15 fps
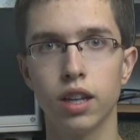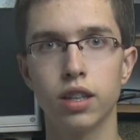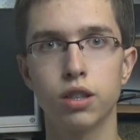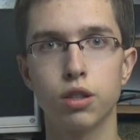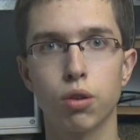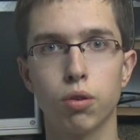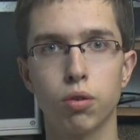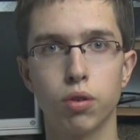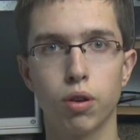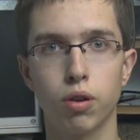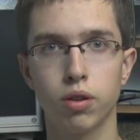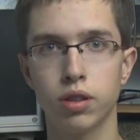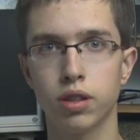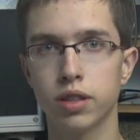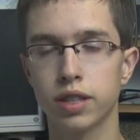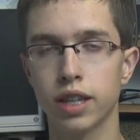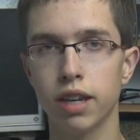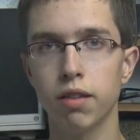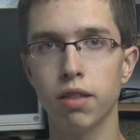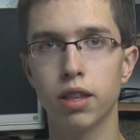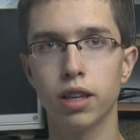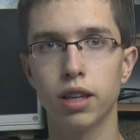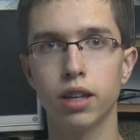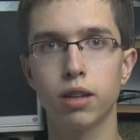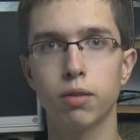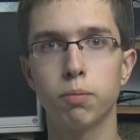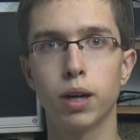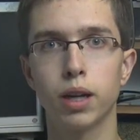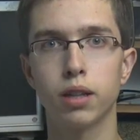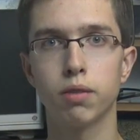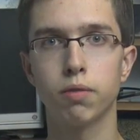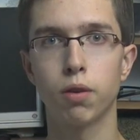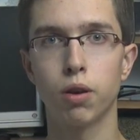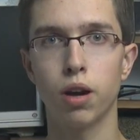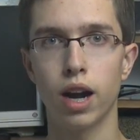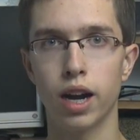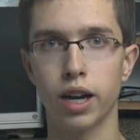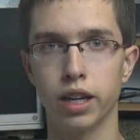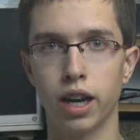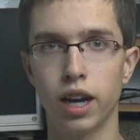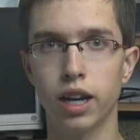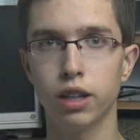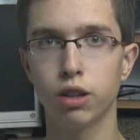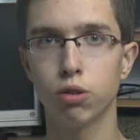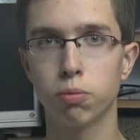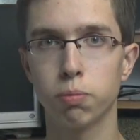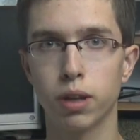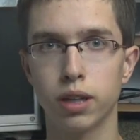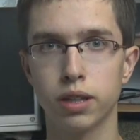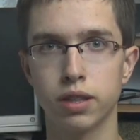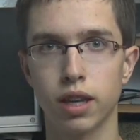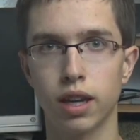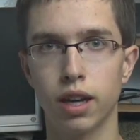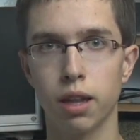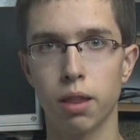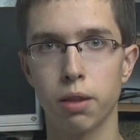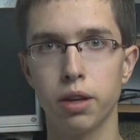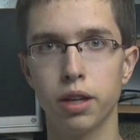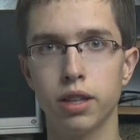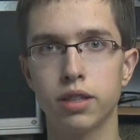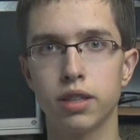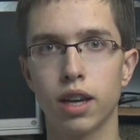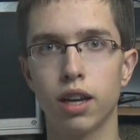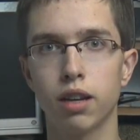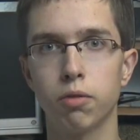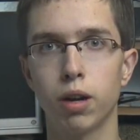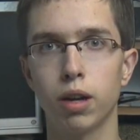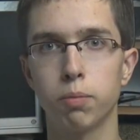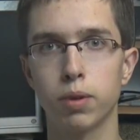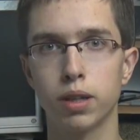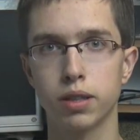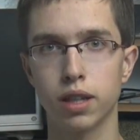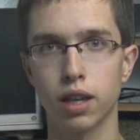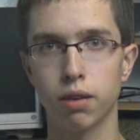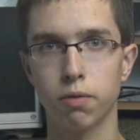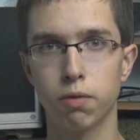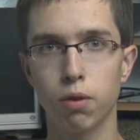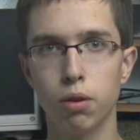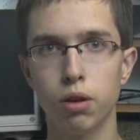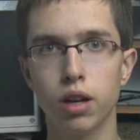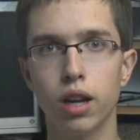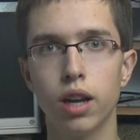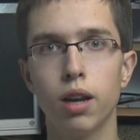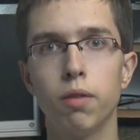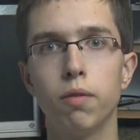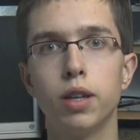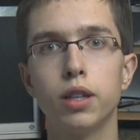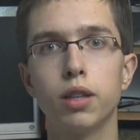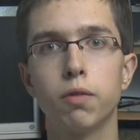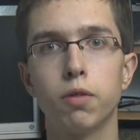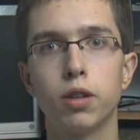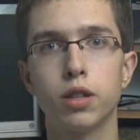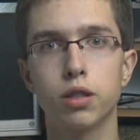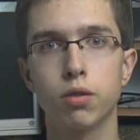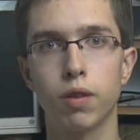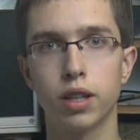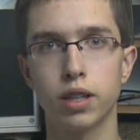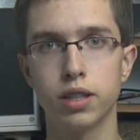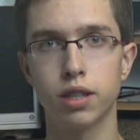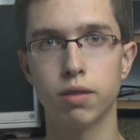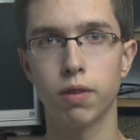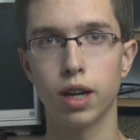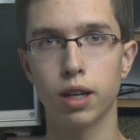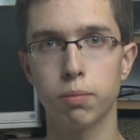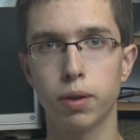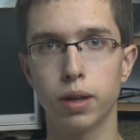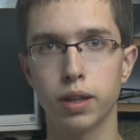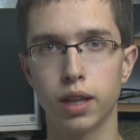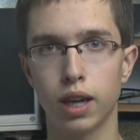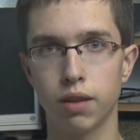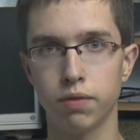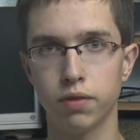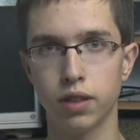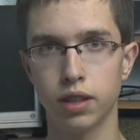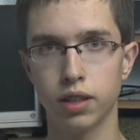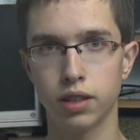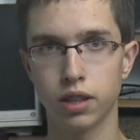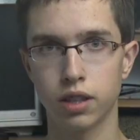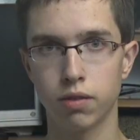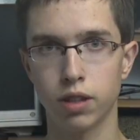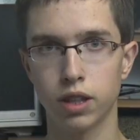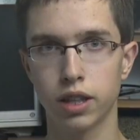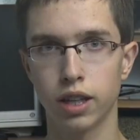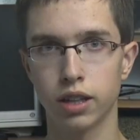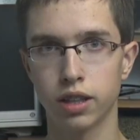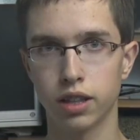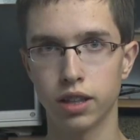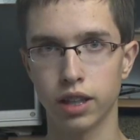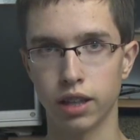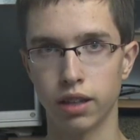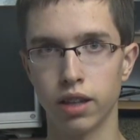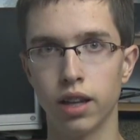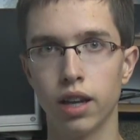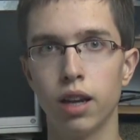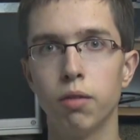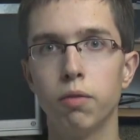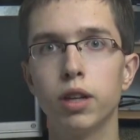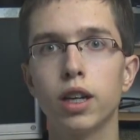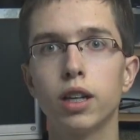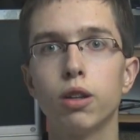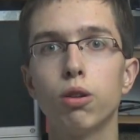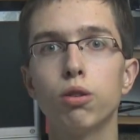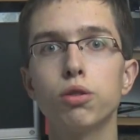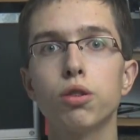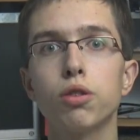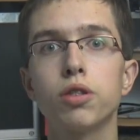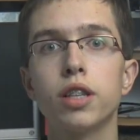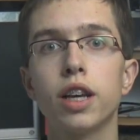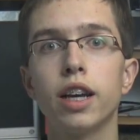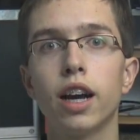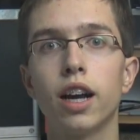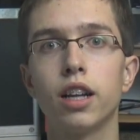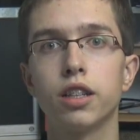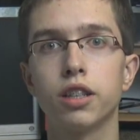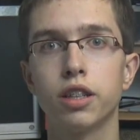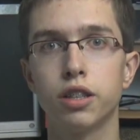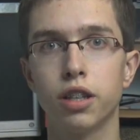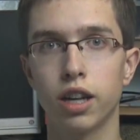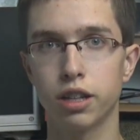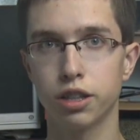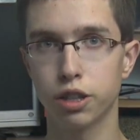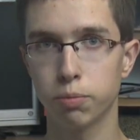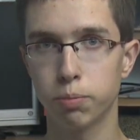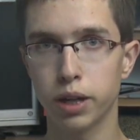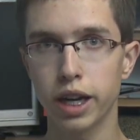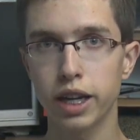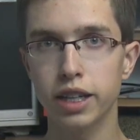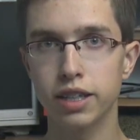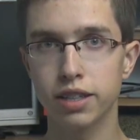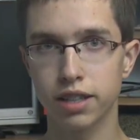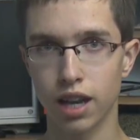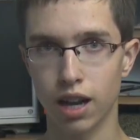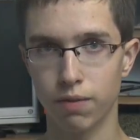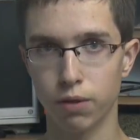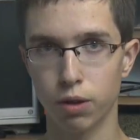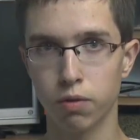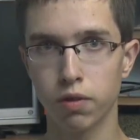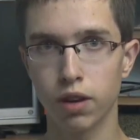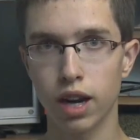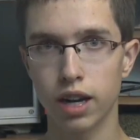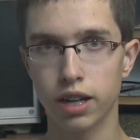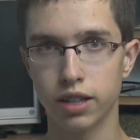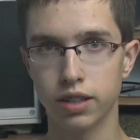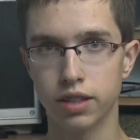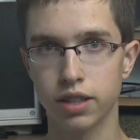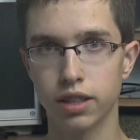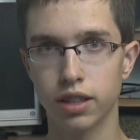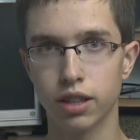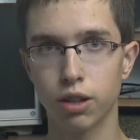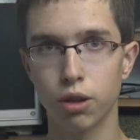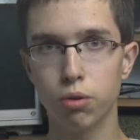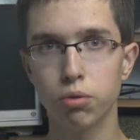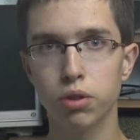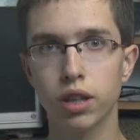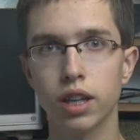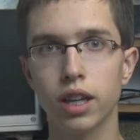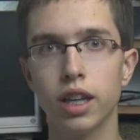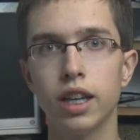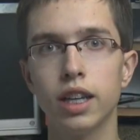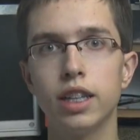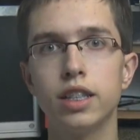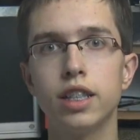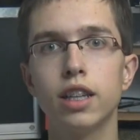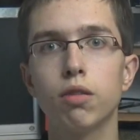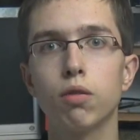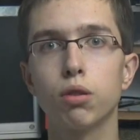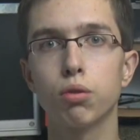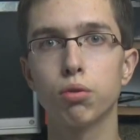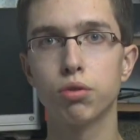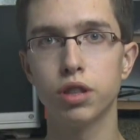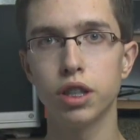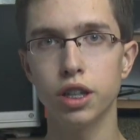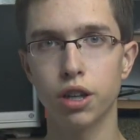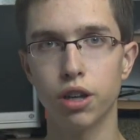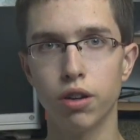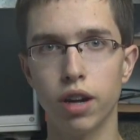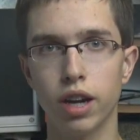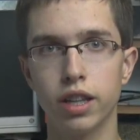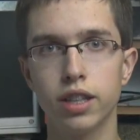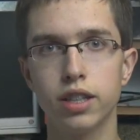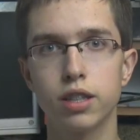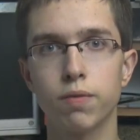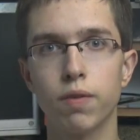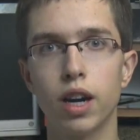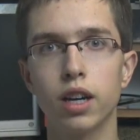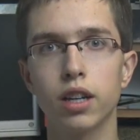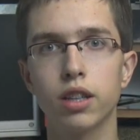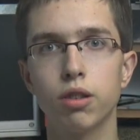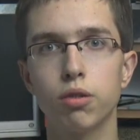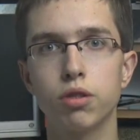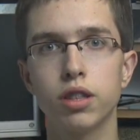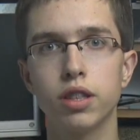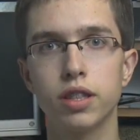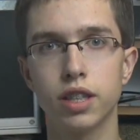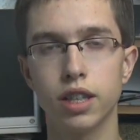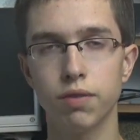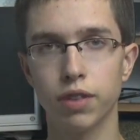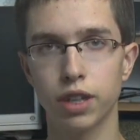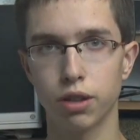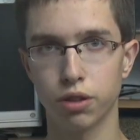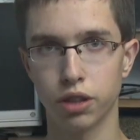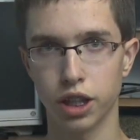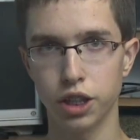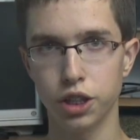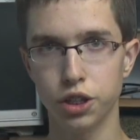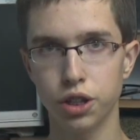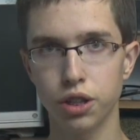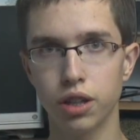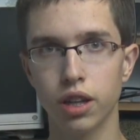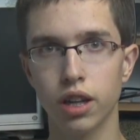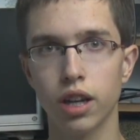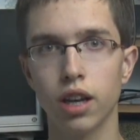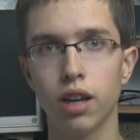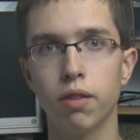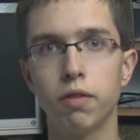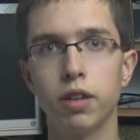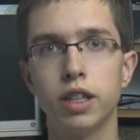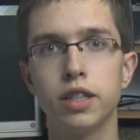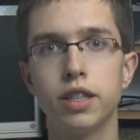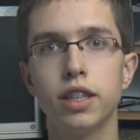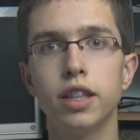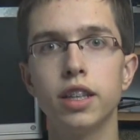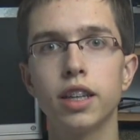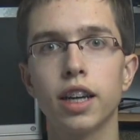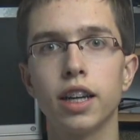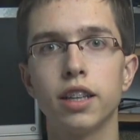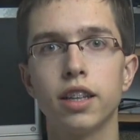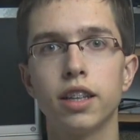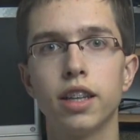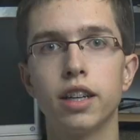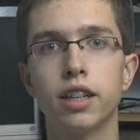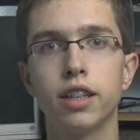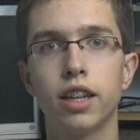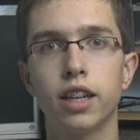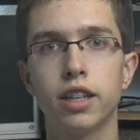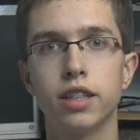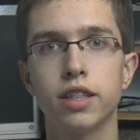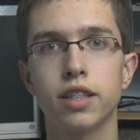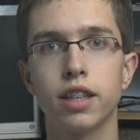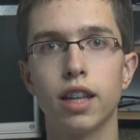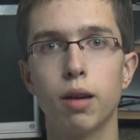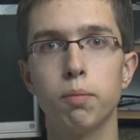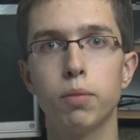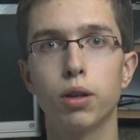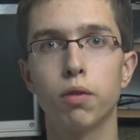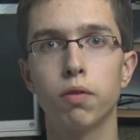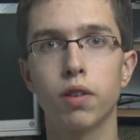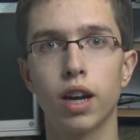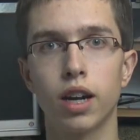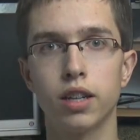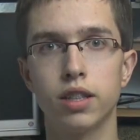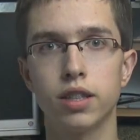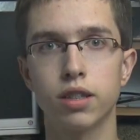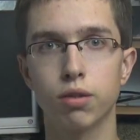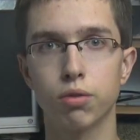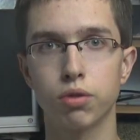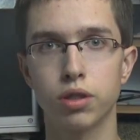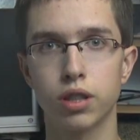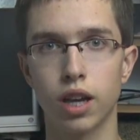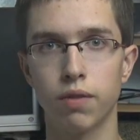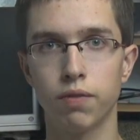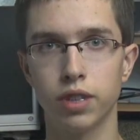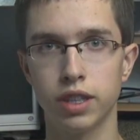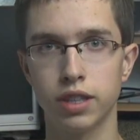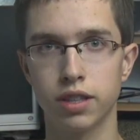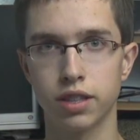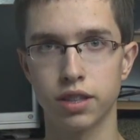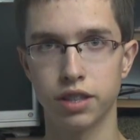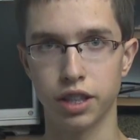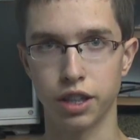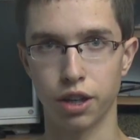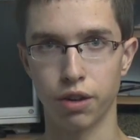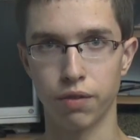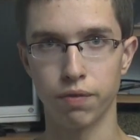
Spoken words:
So the same thing, but for I2 plus I3 is I1 plus I4, when the first one is divided by time interval delta T. We can also say algebraic sum of currents in a node is equal to 0, and it's marked using sigma notation, where is indicated that there is number of currents whose sum is 0.